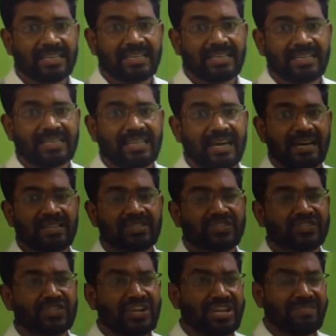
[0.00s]
the
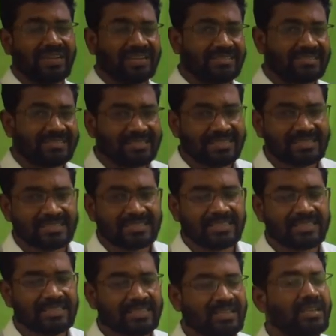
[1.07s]
stream is.
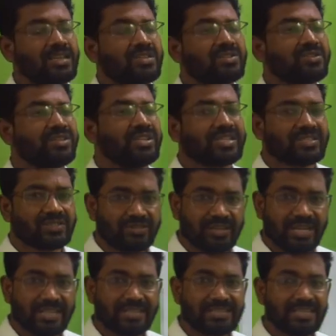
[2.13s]
So dear
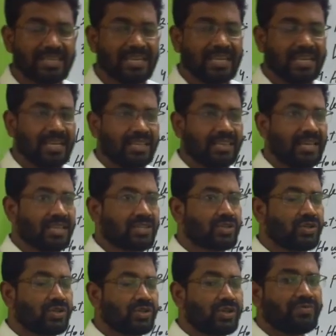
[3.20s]
students, the
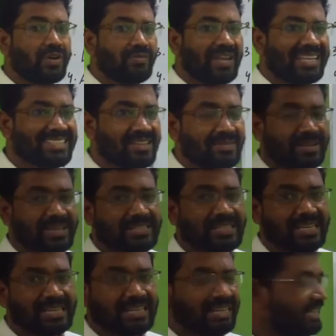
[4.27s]
short form
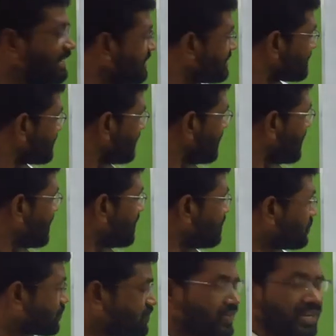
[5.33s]
exclamation is how
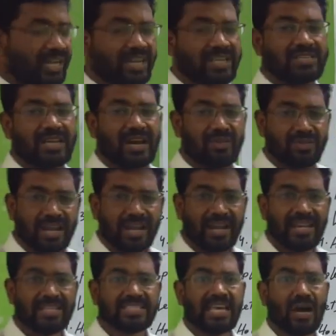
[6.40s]
strange, how
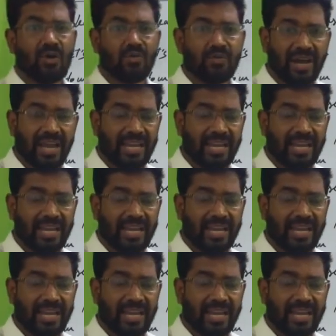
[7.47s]
nice, how fine,